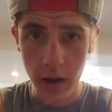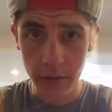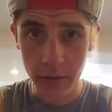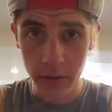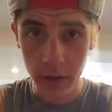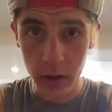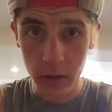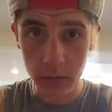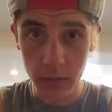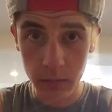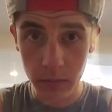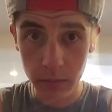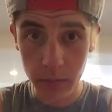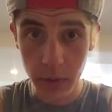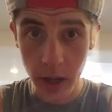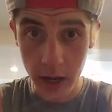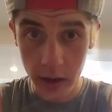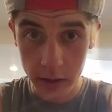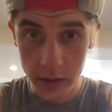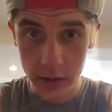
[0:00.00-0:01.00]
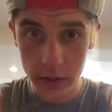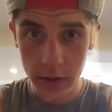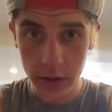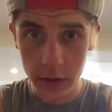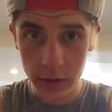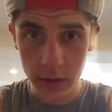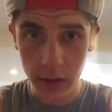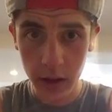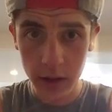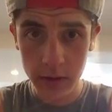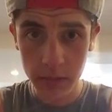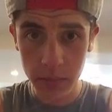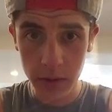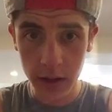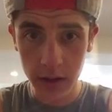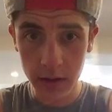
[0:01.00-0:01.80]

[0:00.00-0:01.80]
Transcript: I felt better during runs